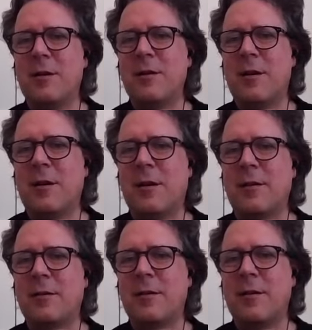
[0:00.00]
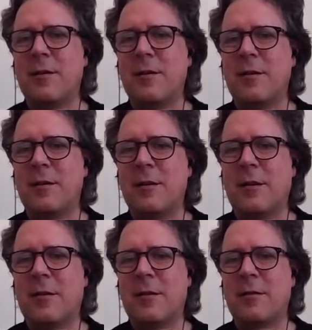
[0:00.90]
Mm. And,
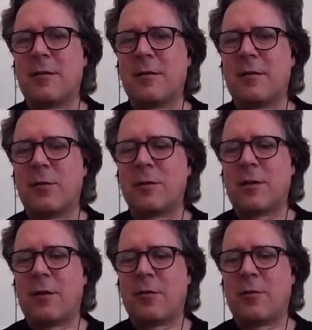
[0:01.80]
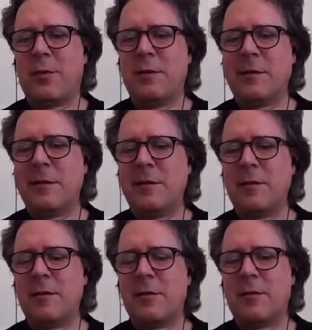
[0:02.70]
and so it's kind of built in